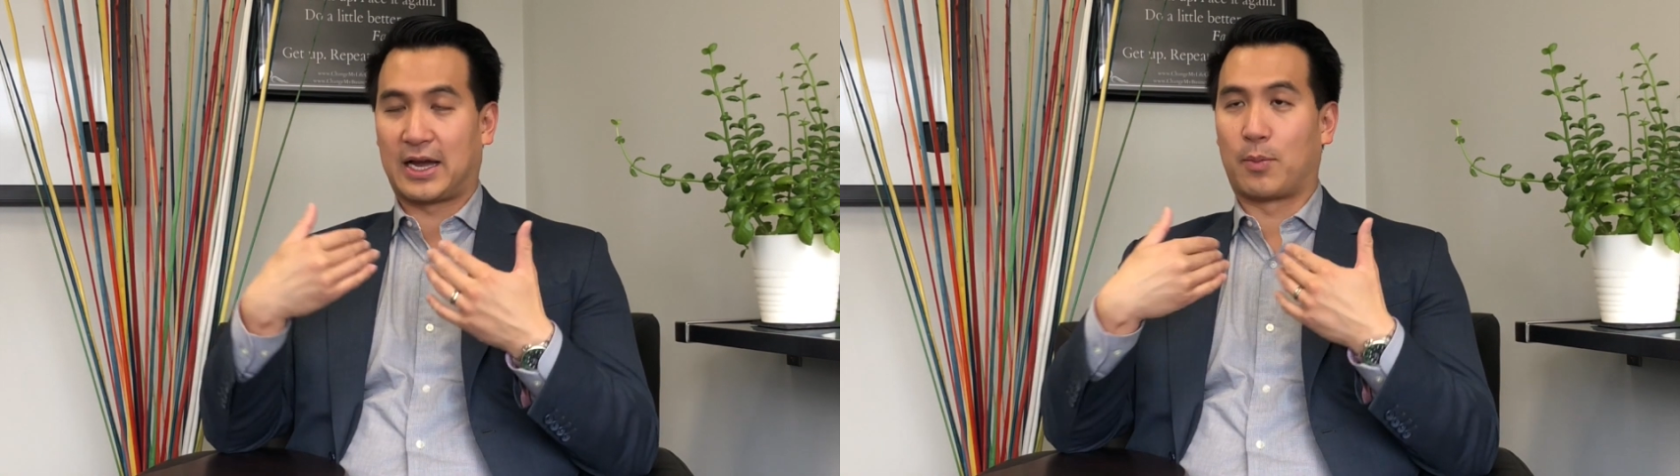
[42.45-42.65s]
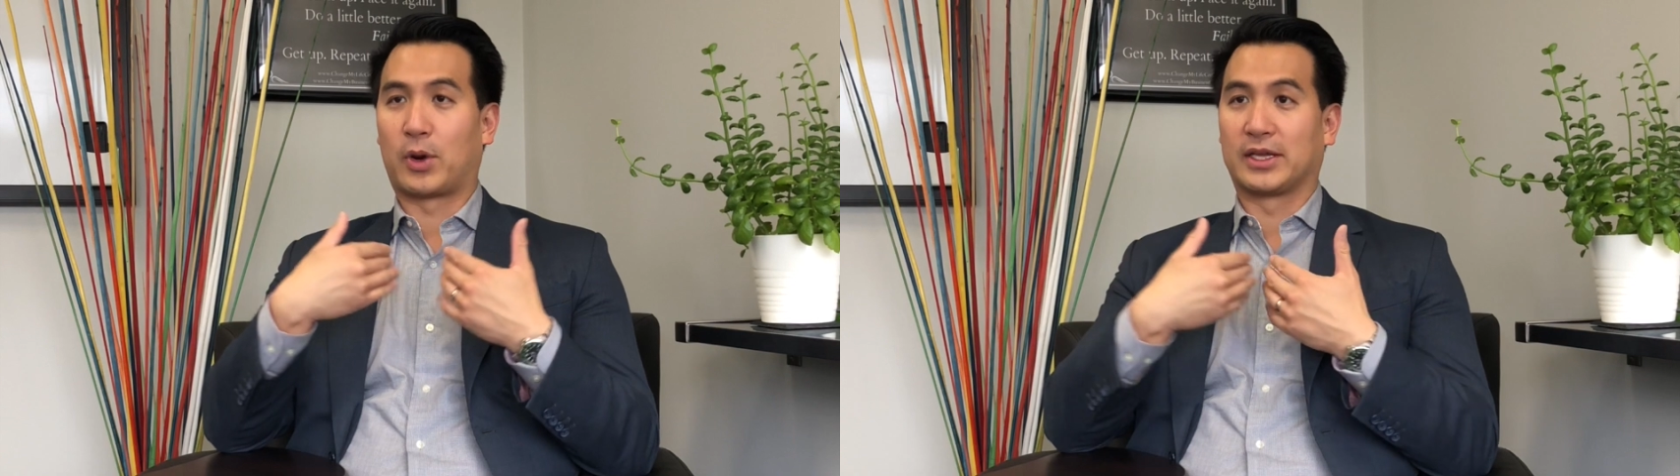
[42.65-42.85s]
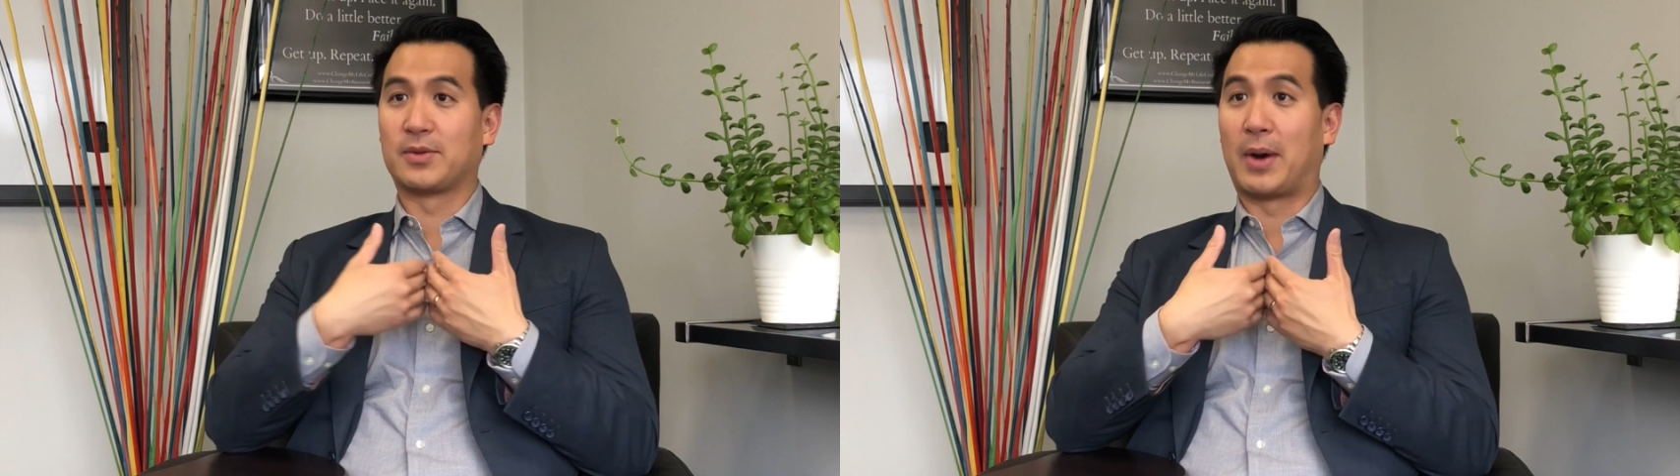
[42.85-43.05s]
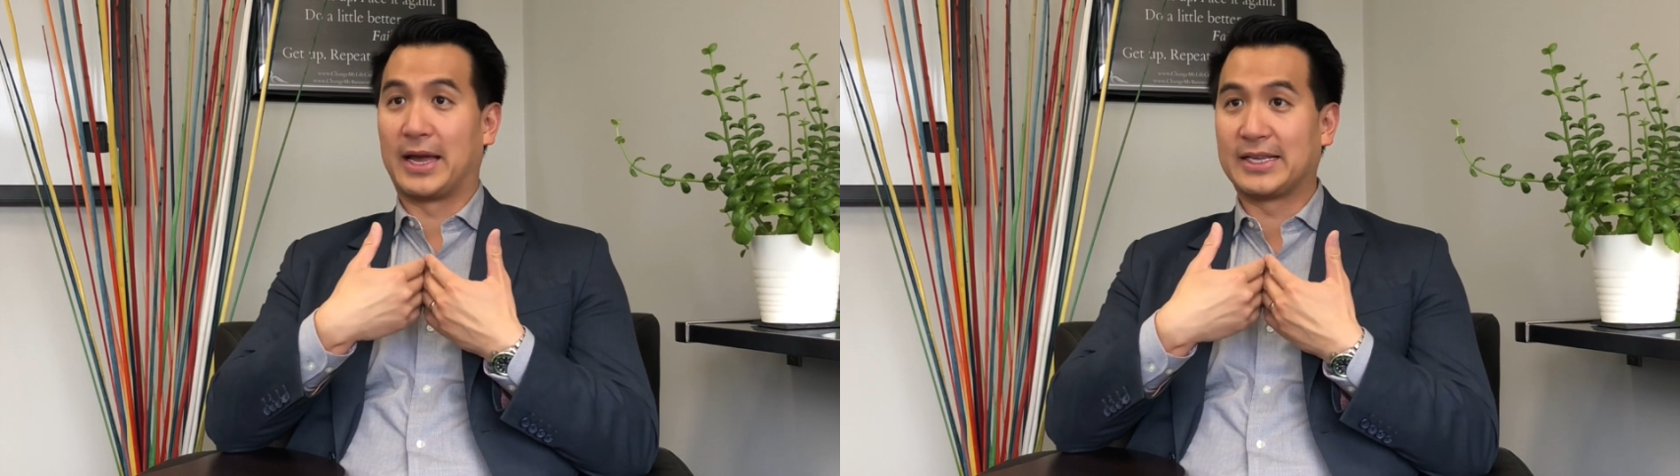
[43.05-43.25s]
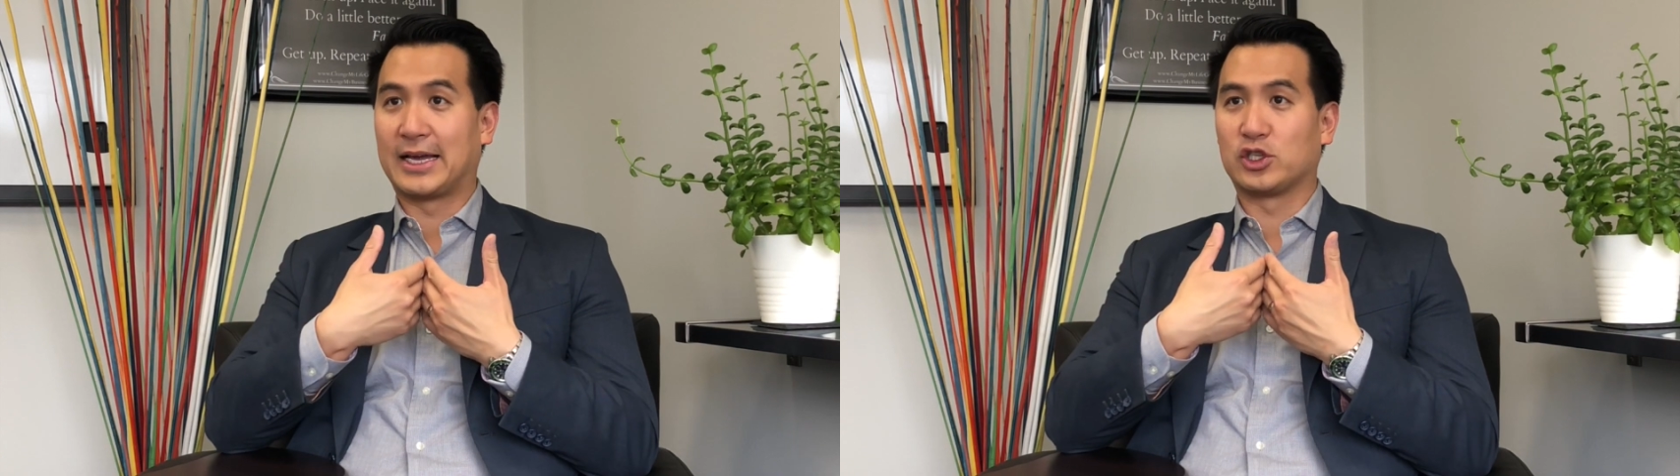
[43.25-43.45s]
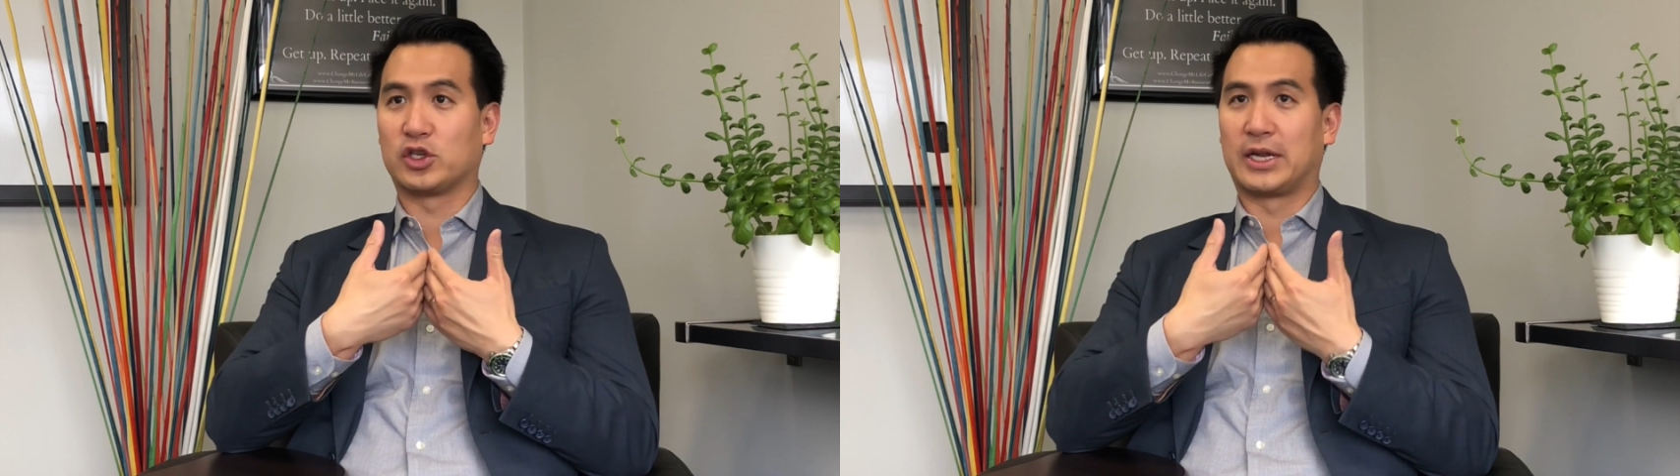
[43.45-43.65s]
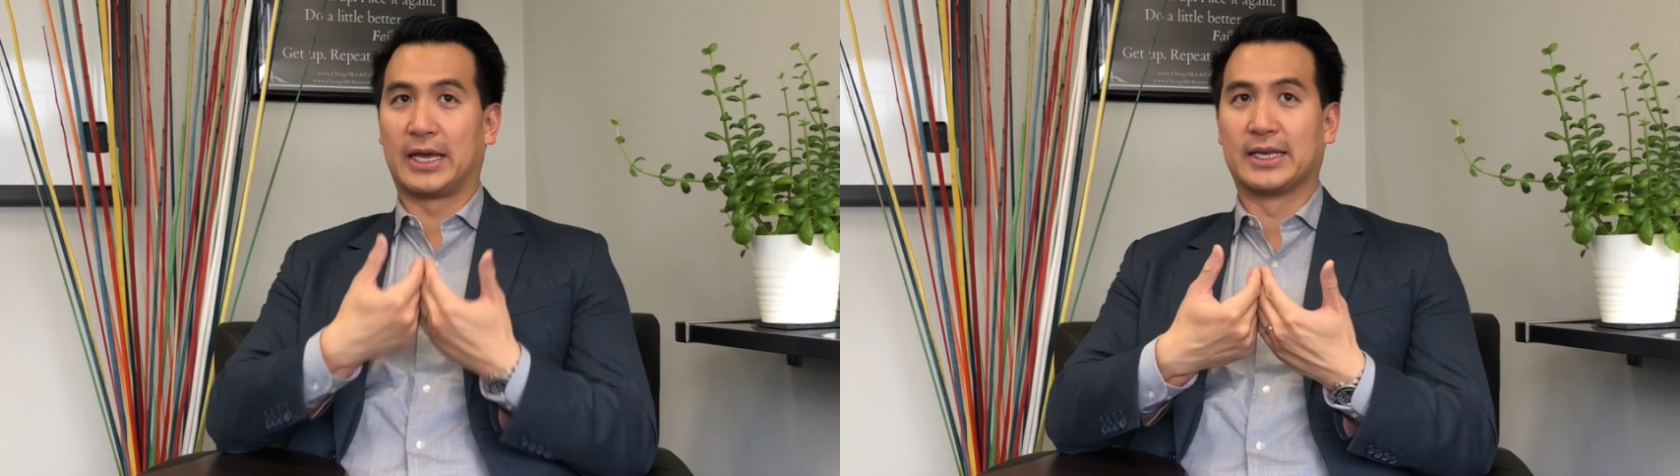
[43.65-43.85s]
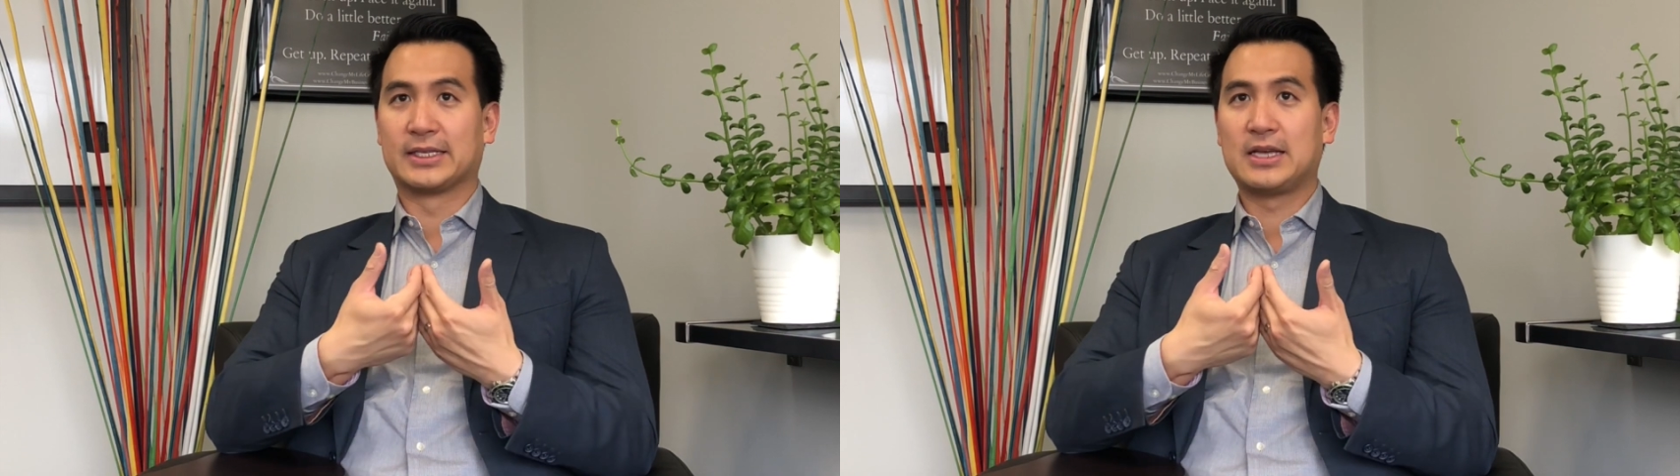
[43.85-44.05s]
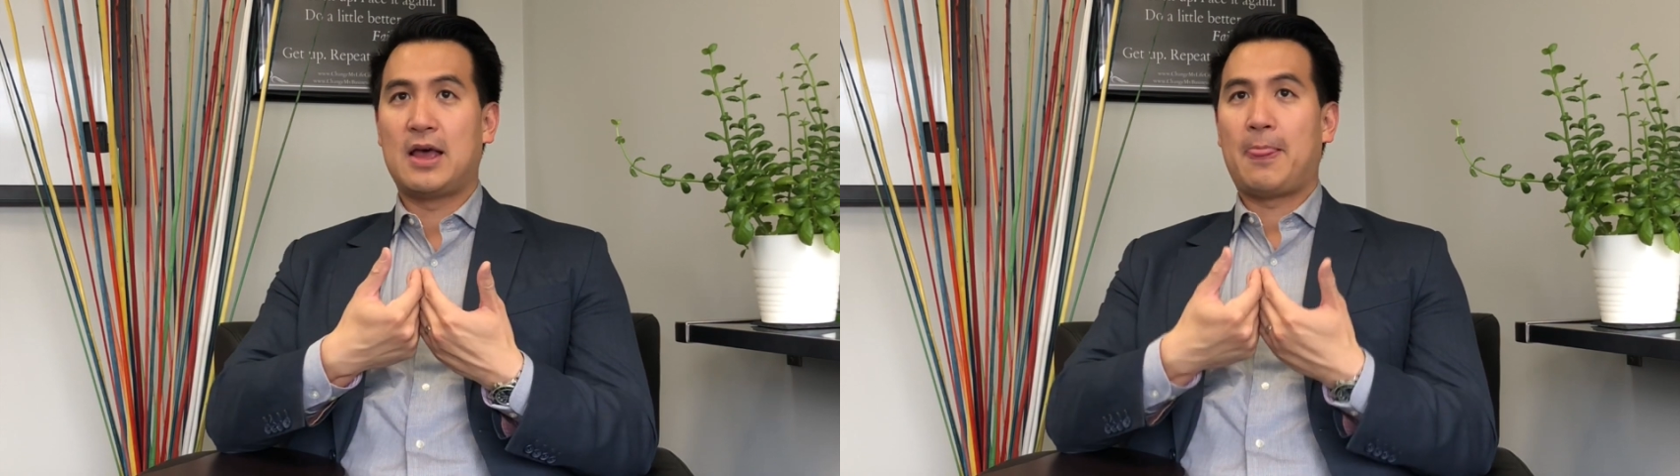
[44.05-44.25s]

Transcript: kind of brought to my attention is